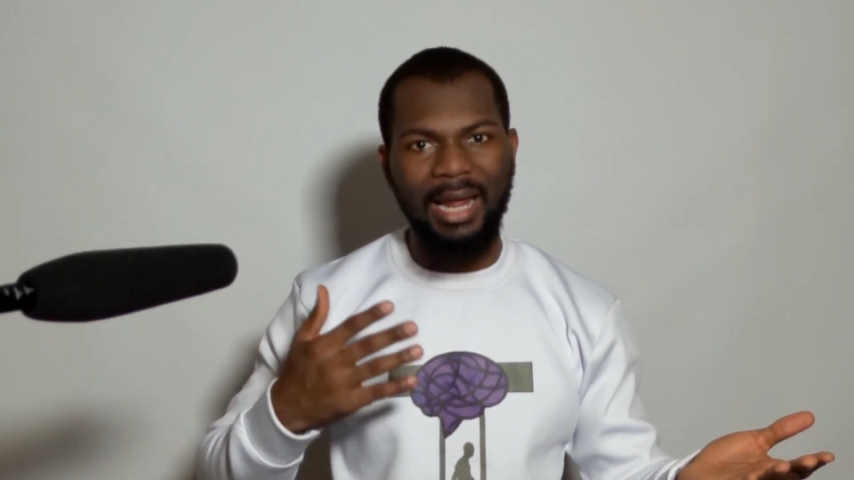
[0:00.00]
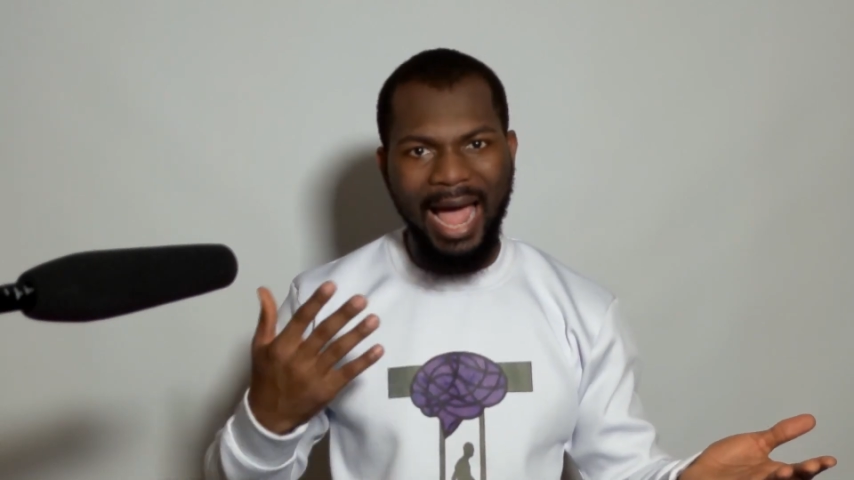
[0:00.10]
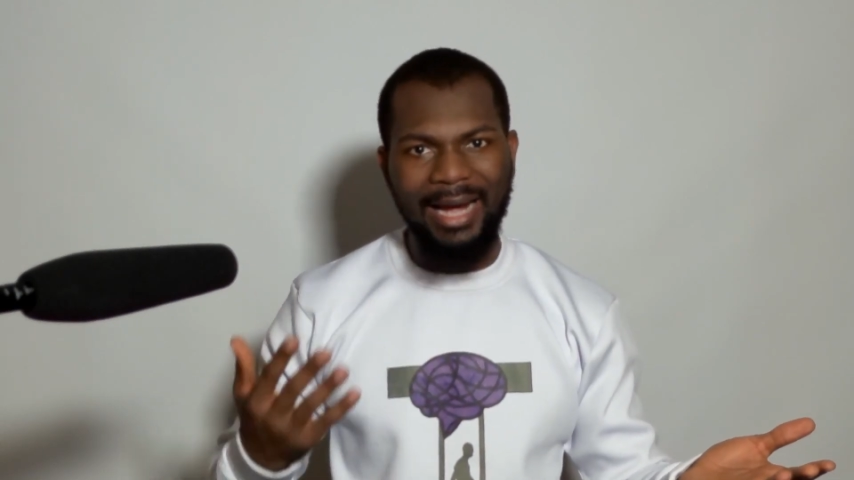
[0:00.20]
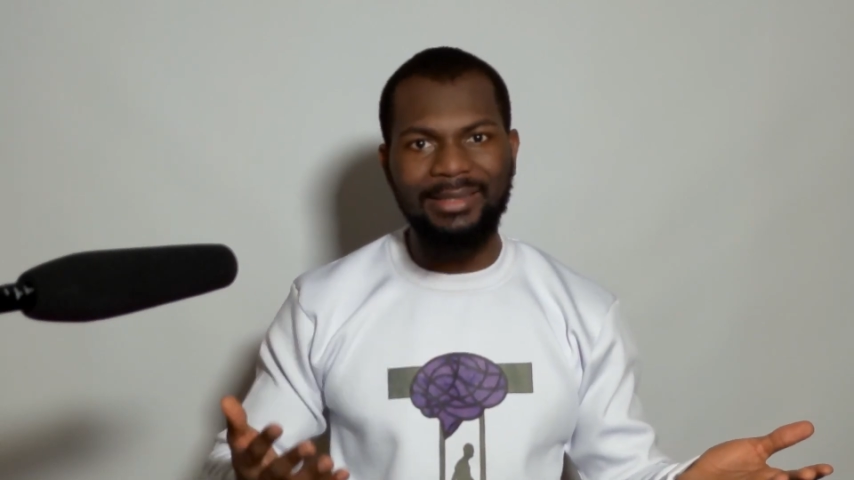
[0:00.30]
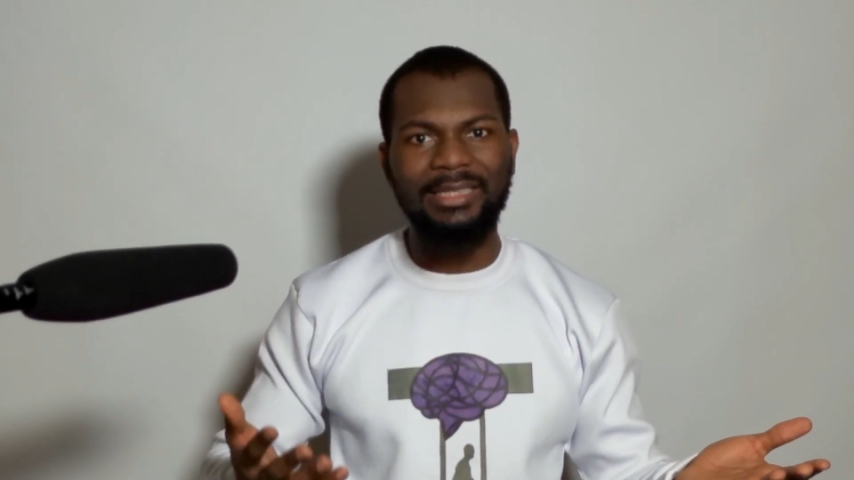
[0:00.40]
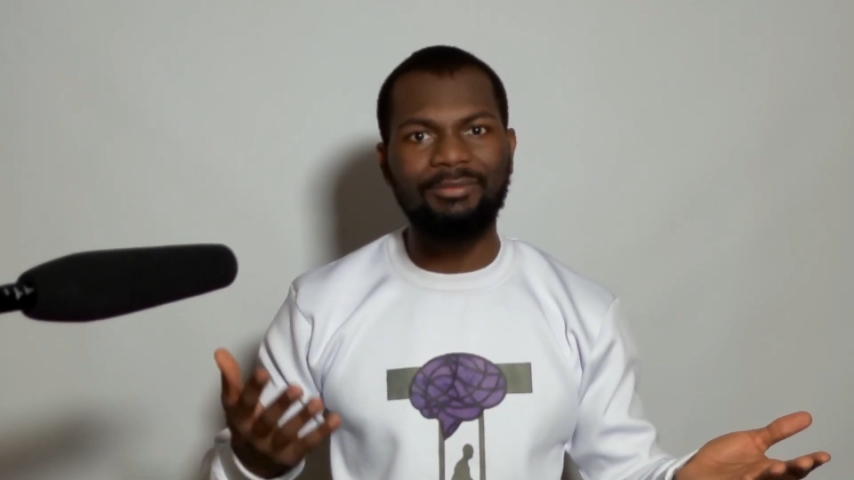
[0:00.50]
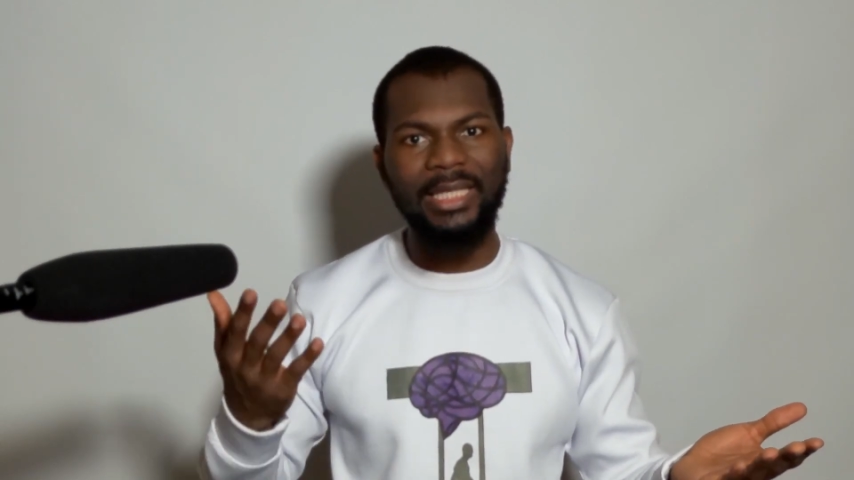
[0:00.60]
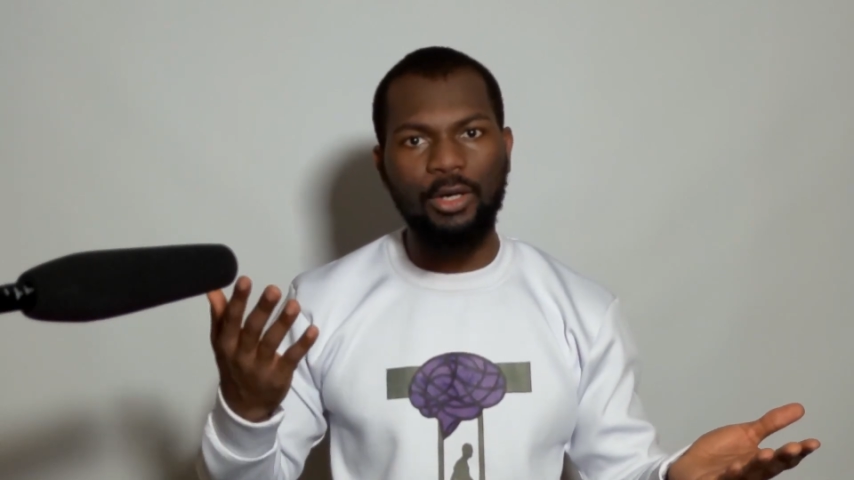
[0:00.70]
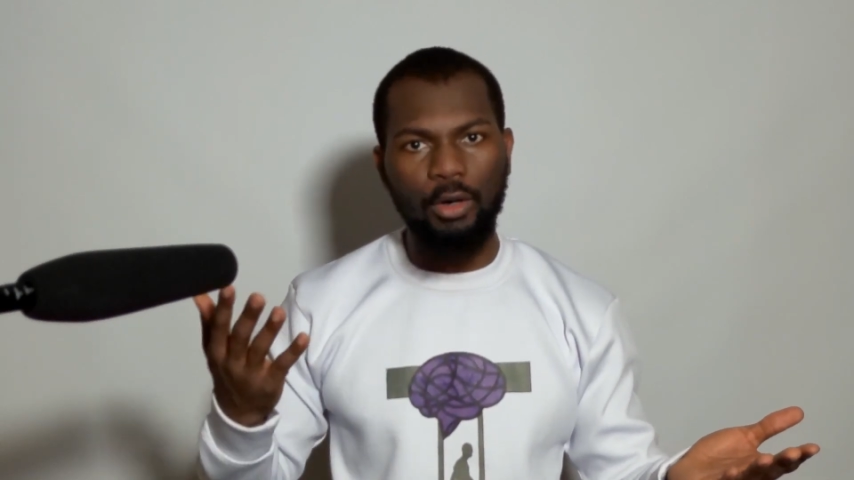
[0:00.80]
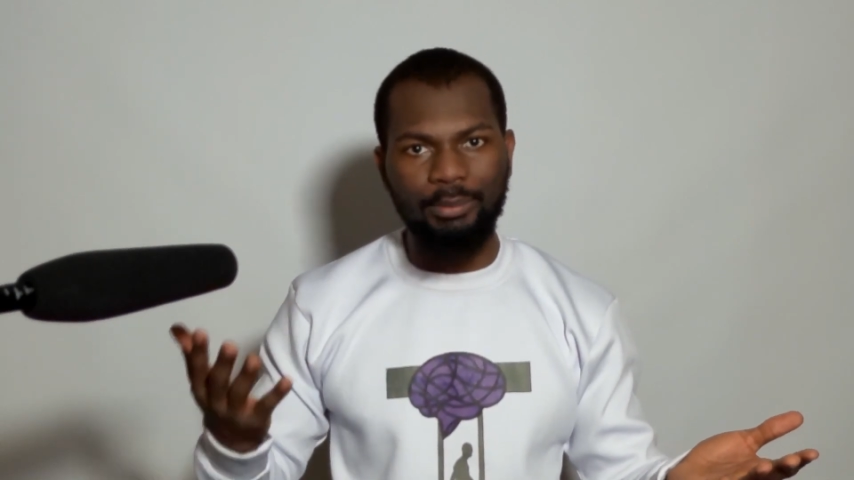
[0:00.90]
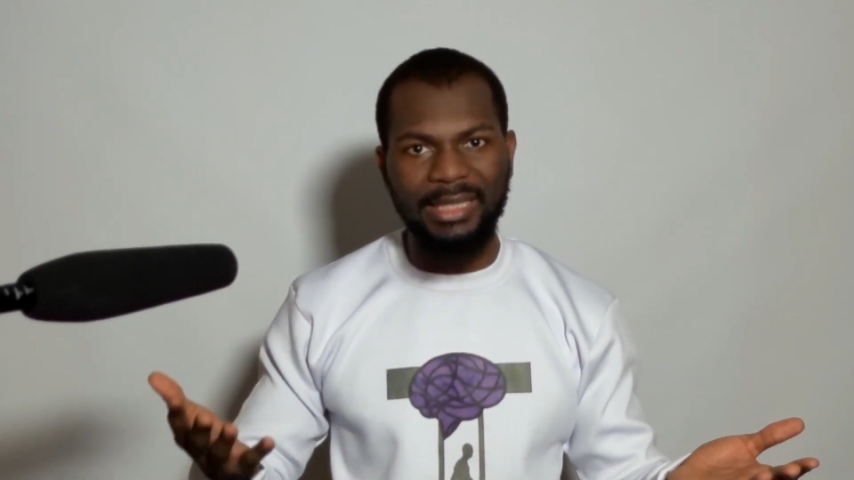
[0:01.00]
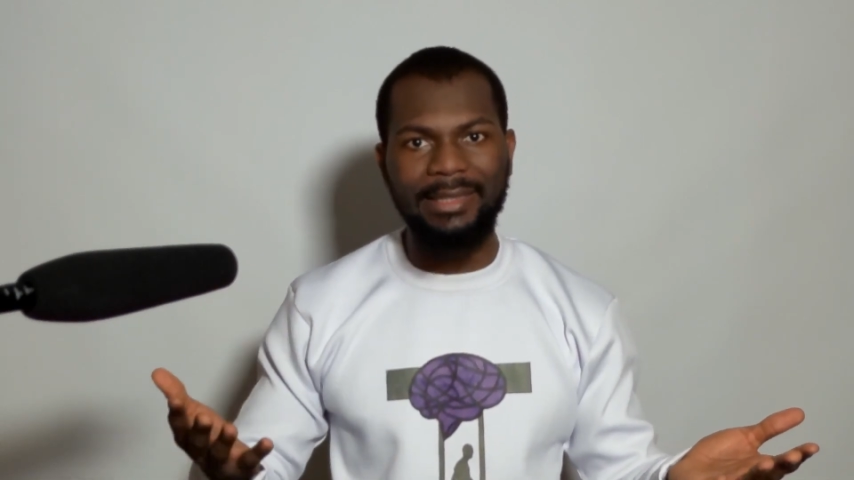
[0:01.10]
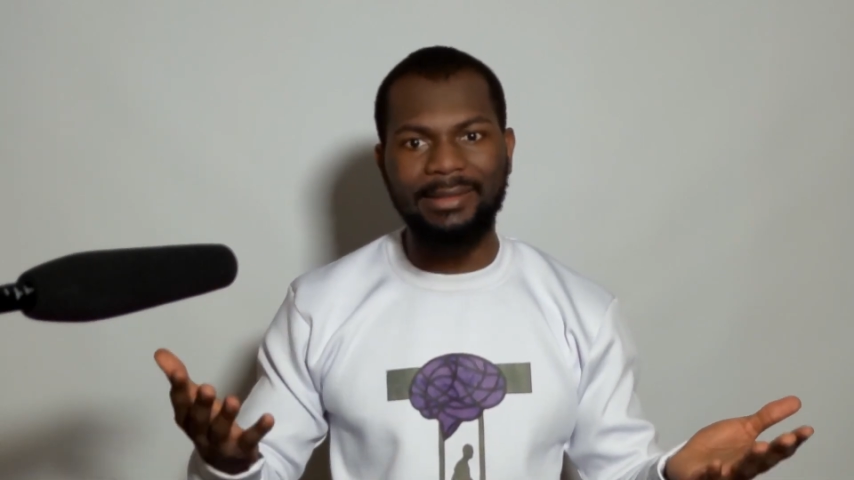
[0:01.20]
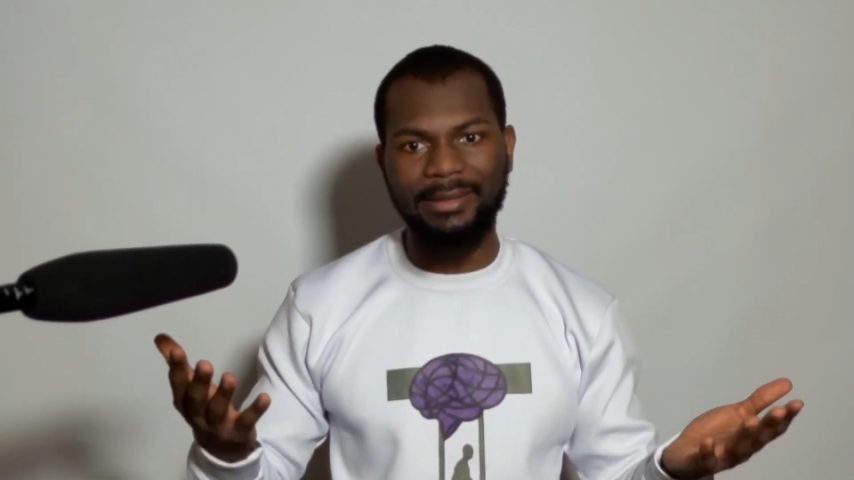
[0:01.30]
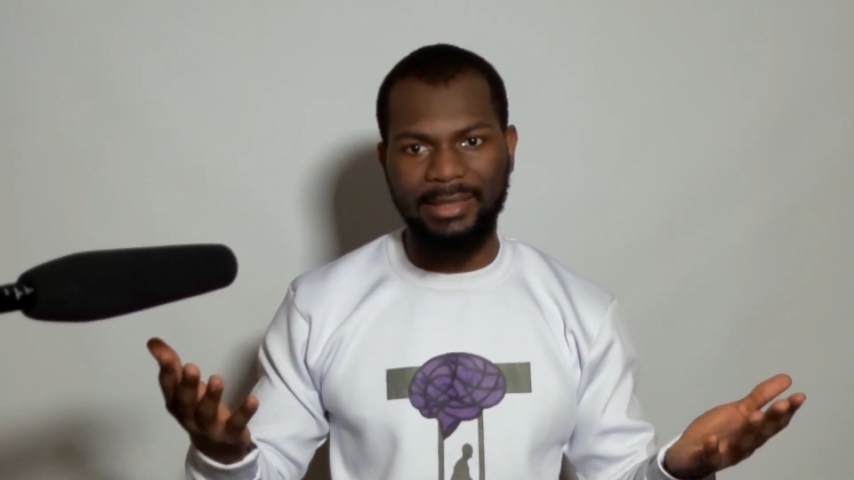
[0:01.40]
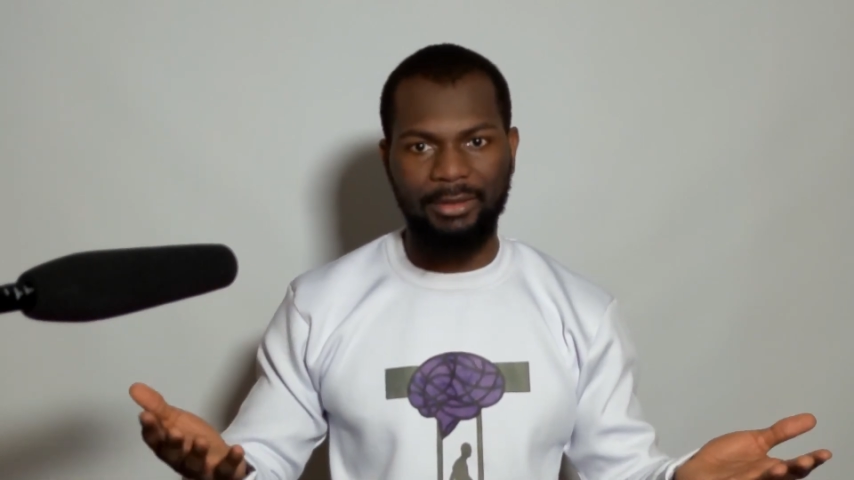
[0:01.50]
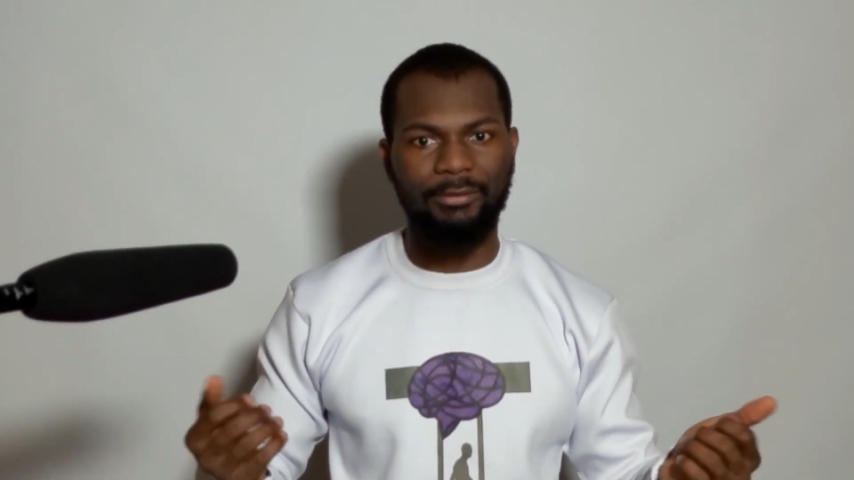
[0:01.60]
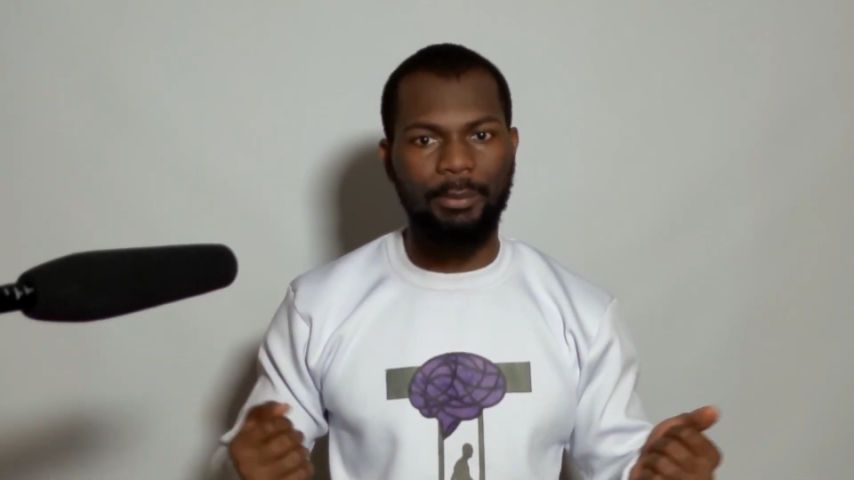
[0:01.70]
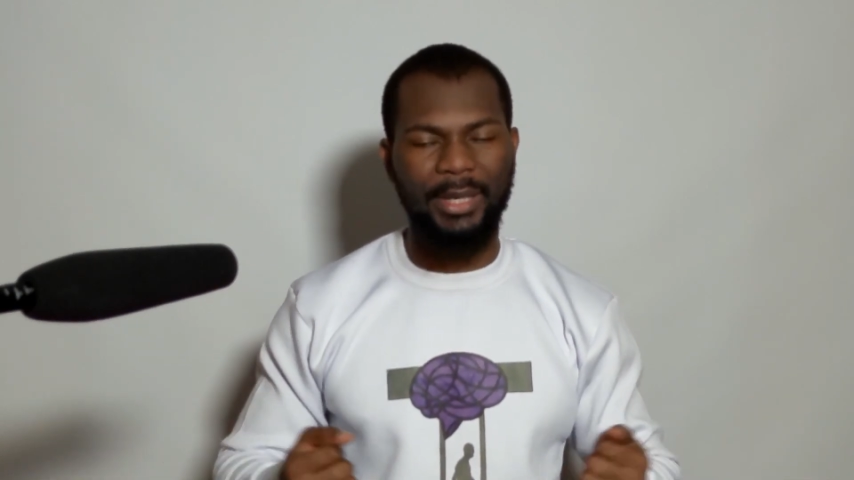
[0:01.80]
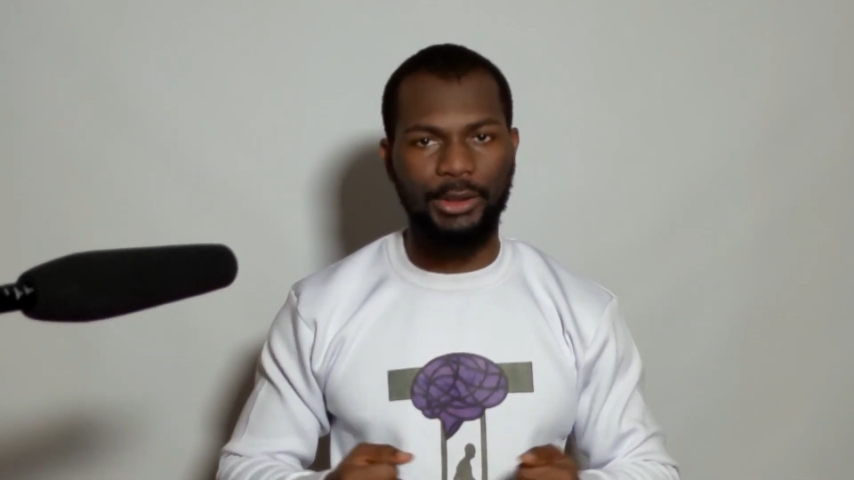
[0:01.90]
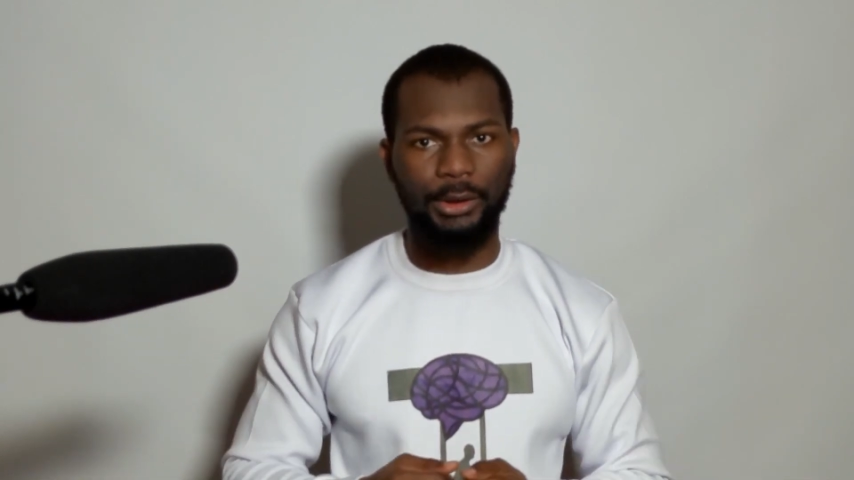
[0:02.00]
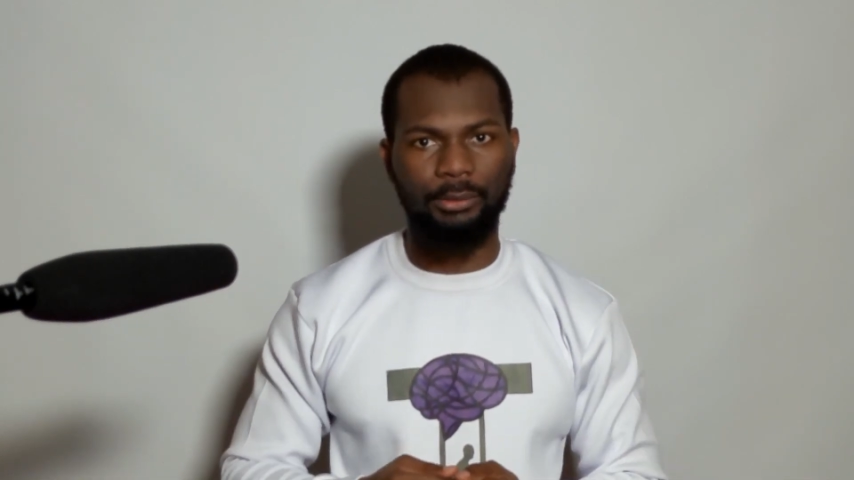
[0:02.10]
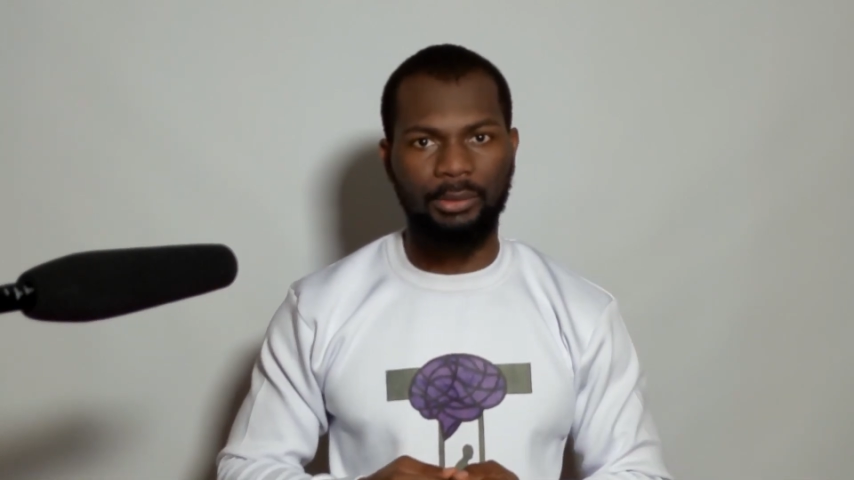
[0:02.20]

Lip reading: actively updating the information.